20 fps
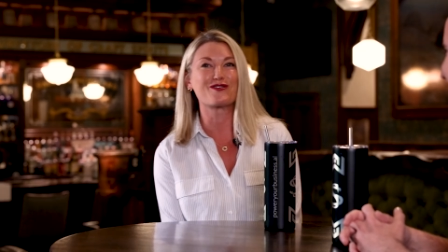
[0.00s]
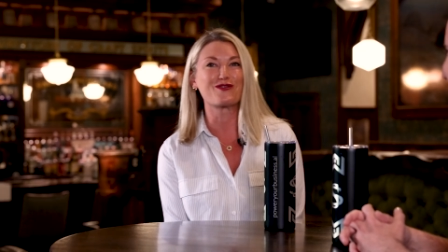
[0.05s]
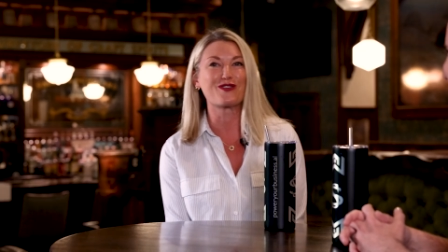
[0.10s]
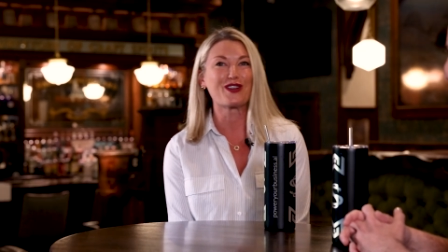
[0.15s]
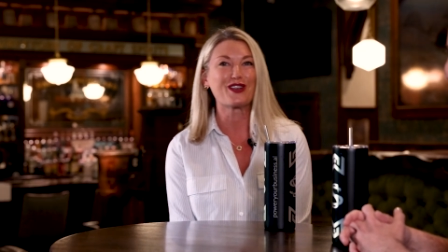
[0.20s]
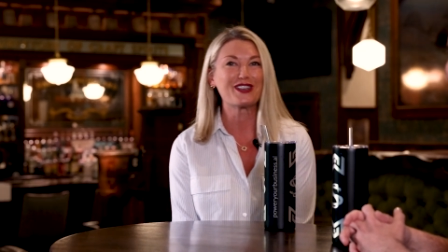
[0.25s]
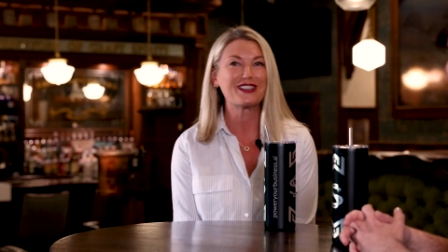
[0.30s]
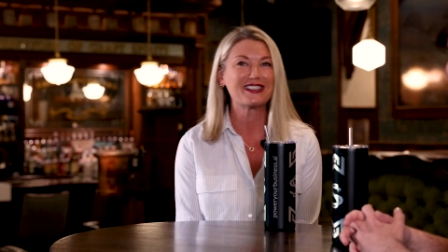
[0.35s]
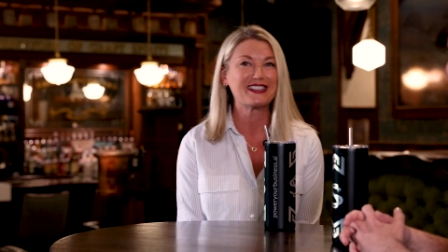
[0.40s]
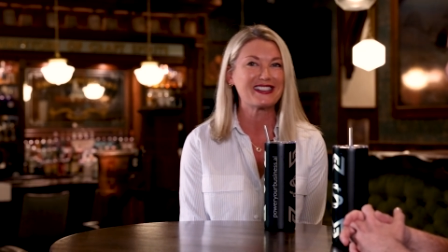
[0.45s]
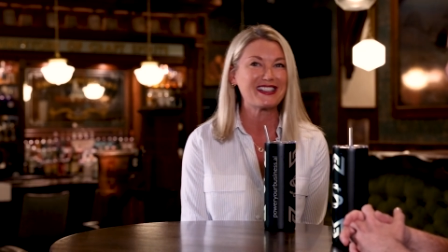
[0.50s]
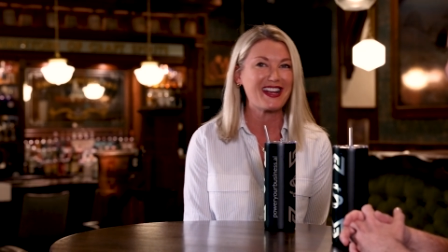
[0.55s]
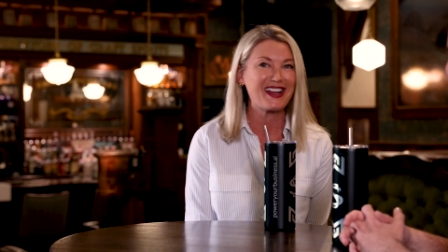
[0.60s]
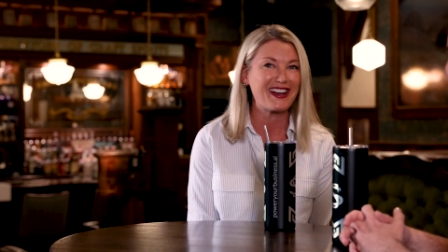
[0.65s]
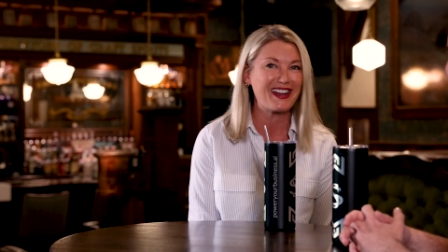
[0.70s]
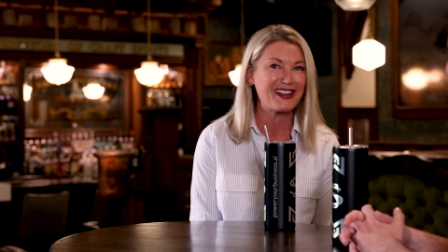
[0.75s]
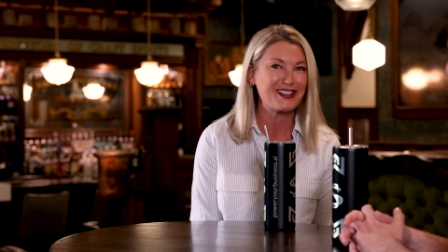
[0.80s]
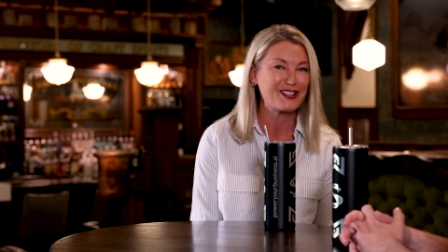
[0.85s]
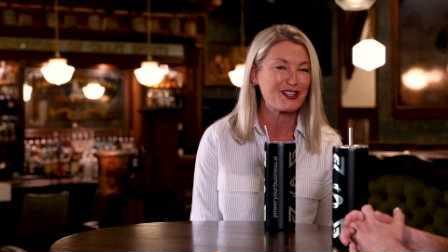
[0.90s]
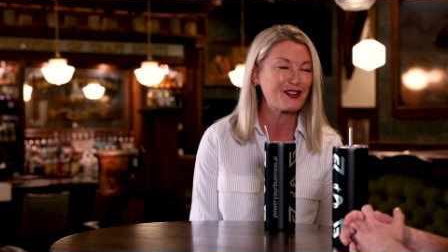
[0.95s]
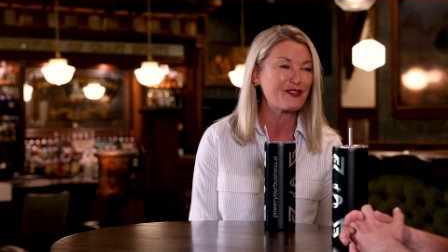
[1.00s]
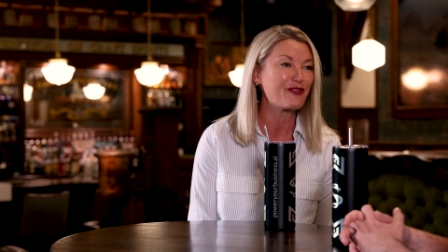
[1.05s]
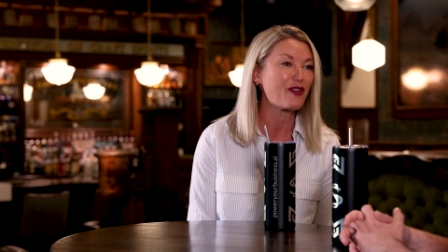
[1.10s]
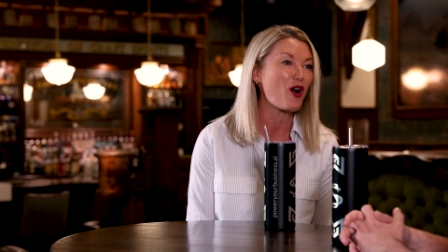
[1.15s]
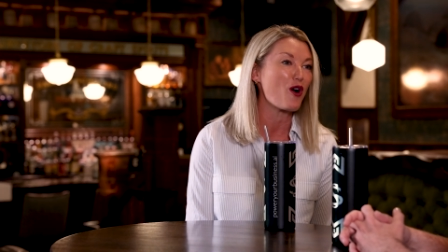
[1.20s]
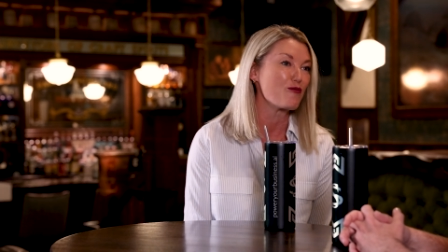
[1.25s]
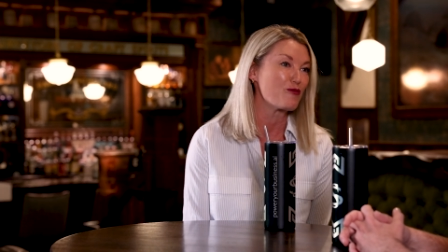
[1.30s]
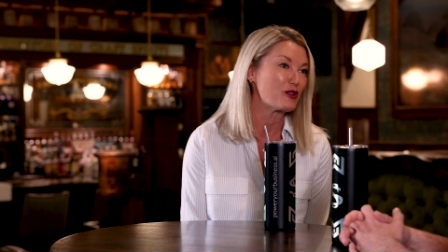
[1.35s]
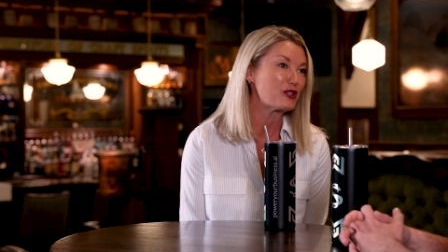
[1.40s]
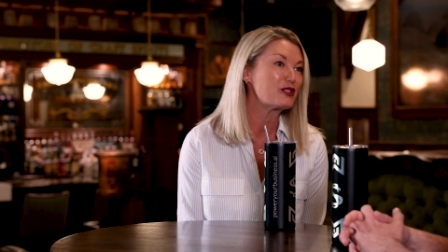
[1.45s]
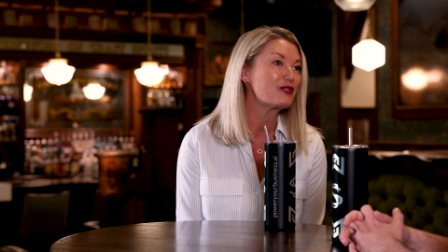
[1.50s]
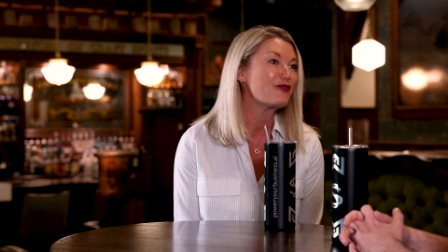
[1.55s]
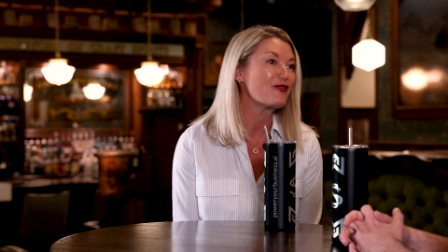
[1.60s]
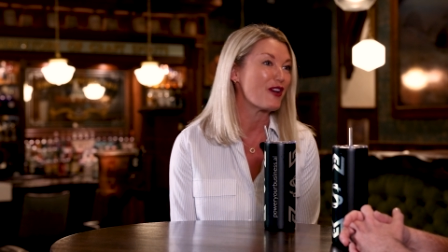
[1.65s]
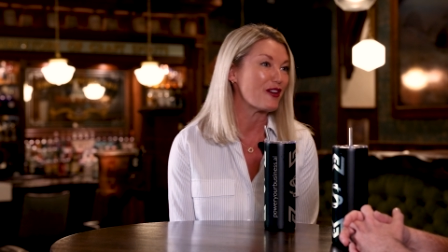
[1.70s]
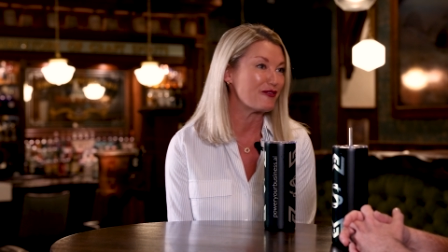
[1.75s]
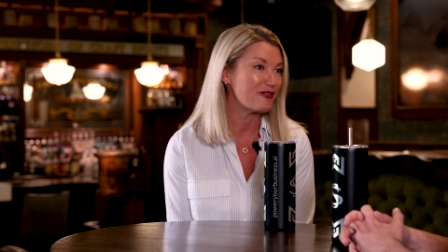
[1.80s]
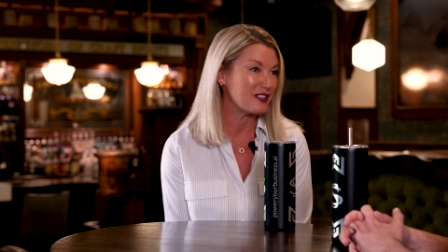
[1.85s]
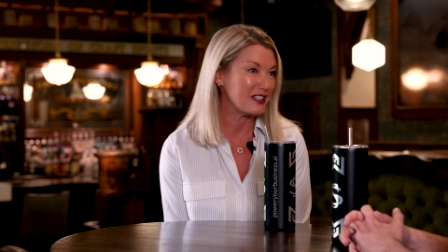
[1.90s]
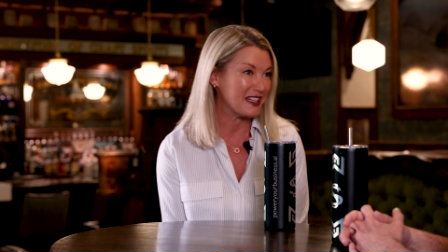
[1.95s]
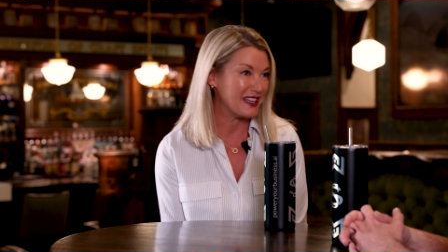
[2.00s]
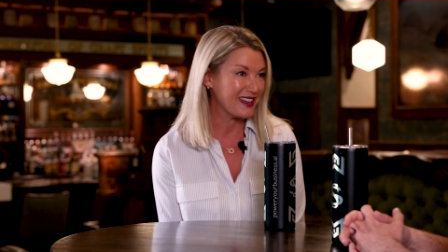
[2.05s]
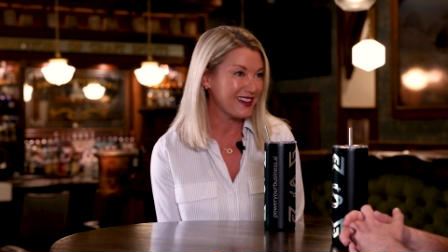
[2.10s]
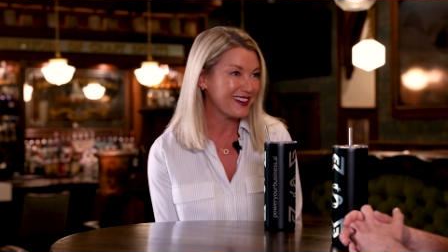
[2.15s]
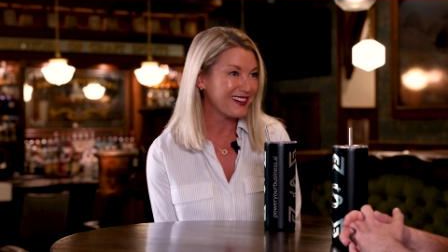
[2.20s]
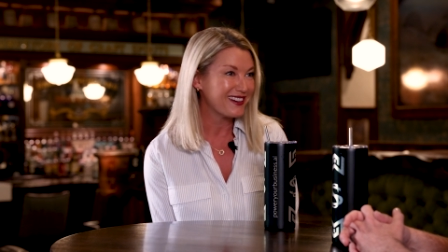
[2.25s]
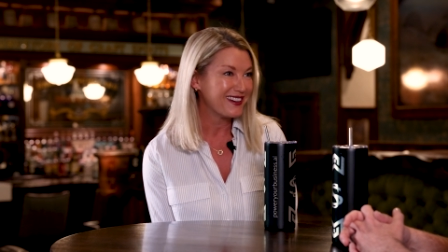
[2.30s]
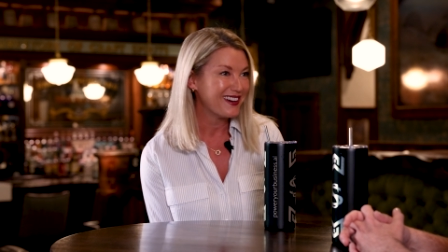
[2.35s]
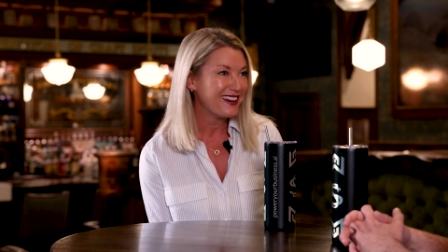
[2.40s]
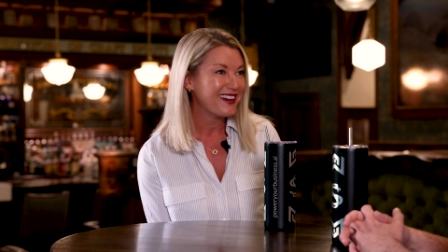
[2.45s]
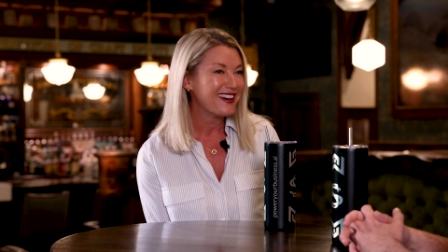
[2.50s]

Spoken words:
a real estate agent for almost 50.